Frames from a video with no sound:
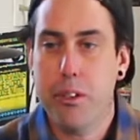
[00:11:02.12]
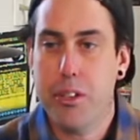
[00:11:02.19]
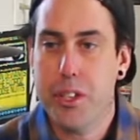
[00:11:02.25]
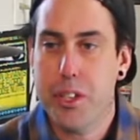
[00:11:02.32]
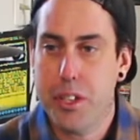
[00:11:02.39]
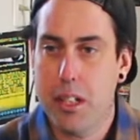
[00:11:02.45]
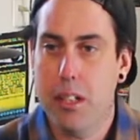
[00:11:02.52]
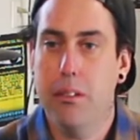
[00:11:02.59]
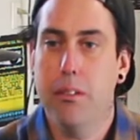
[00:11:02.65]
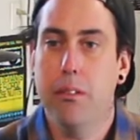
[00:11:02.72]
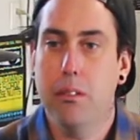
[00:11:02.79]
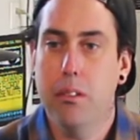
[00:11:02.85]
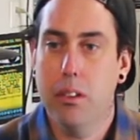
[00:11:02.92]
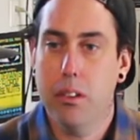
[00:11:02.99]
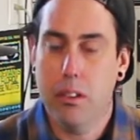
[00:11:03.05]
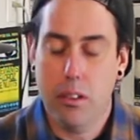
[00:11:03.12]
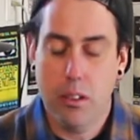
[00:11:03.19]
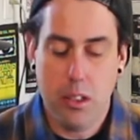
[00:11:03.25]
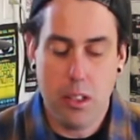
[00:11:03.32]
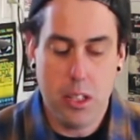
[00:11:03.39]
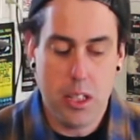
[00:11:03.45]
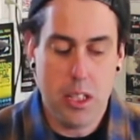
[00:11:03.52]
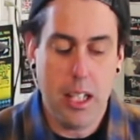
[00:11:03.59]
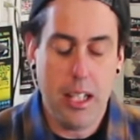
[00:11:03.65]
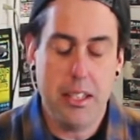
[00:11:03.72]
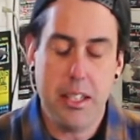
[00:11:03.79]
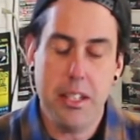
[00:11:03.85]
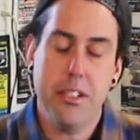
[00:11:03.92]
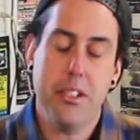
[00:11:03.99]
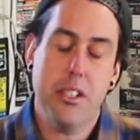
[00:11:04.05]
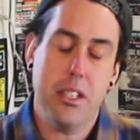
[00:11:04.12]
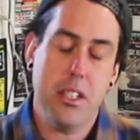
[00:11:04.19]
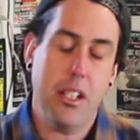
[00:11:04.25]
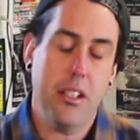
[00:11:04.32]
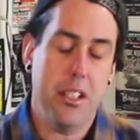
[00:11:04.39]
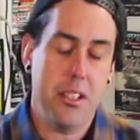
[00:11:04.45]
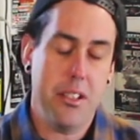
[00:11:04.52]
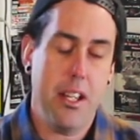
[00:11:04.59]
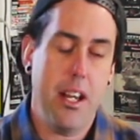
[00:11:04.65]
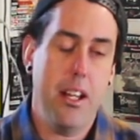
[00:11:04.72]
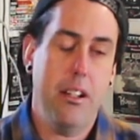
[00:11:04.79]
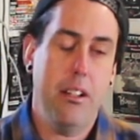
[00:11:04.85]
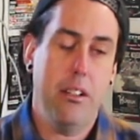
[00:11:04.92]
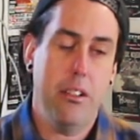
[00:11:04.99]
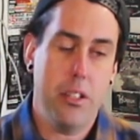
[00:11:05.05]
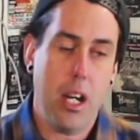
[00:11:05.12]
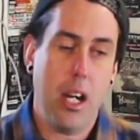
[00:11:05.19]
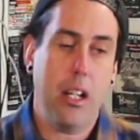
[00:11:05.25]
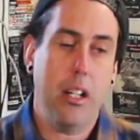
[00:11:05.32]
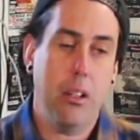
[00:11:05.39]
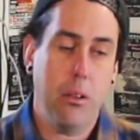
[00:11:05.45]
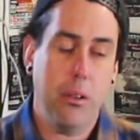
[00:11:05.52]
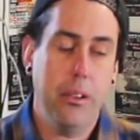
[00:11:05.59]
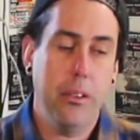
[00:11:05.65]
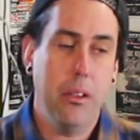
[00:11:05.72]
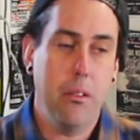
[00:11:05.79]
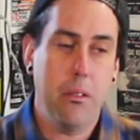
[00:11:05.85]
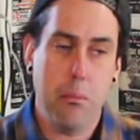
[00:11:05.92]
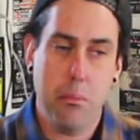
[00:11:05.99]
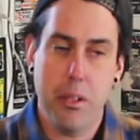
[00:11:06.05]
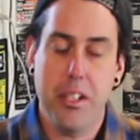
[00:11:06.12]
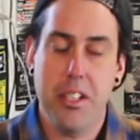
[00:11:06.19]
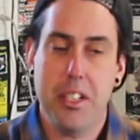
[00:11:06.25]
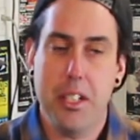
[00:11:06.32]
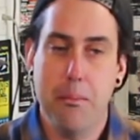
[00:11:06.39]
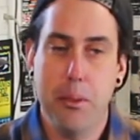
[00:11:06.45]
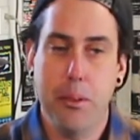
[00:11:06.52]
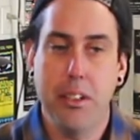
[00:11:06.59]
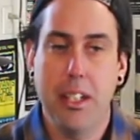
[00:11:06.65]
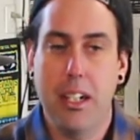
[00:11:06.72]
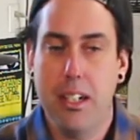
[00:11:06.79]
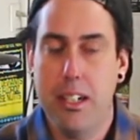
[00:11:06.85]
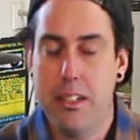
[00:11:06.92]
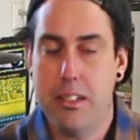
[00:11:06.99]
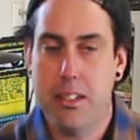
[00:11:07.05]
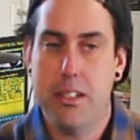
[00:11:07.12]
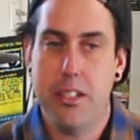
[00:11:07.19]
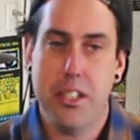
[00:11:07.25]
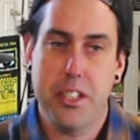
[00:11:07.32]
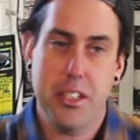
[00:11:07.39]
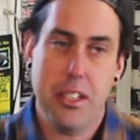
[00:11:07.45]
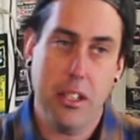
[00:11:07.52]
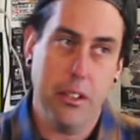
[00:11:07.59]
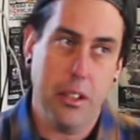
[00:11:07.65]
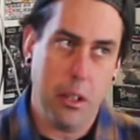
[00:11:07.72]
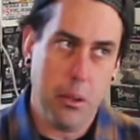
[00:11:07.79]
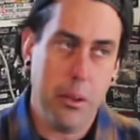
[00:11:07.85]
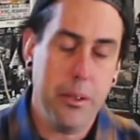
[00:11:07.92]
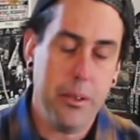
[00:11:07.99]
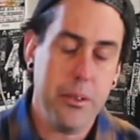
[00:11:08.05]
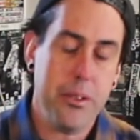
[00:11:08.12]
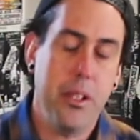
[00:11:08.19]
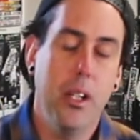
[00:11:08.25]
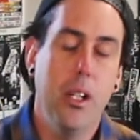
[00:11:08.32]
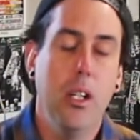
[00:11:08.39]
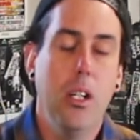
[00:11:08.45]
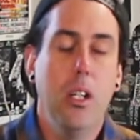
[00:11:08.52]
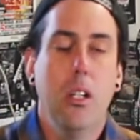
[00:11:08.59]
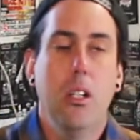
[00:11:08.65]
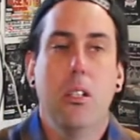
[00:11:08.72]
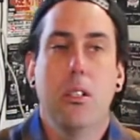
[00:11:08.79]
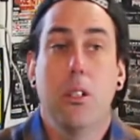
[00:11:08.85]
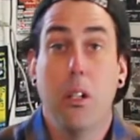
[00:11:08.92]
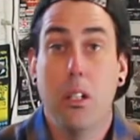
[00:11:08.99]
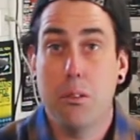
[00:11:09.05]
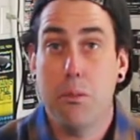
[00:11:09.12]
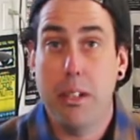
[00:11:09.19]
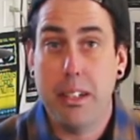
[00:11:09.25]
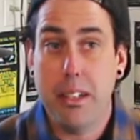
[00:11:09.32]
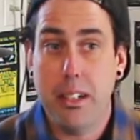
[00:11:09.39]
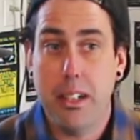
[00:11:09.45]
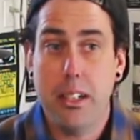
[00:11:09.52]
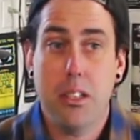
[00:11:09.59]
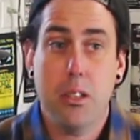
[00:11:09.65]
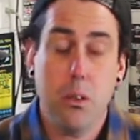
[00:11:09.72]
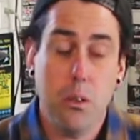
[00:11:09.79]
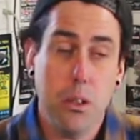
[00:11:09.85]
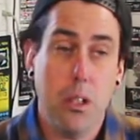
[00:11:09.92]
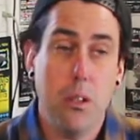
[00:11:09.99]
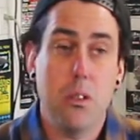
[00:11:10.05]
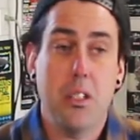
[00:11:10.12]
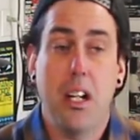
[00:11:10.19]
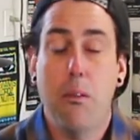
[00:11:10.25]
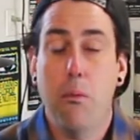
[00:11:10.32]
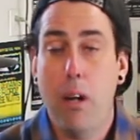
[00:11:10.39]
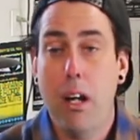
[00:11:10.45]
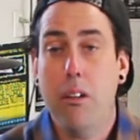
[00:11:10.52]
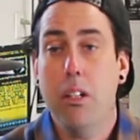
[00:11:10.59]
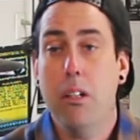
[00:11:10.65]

just sell the set. It's easier to sell the set, shock and coil over pre-assembled than it is to just sell the coils. So that's what I did. I sold those and I wound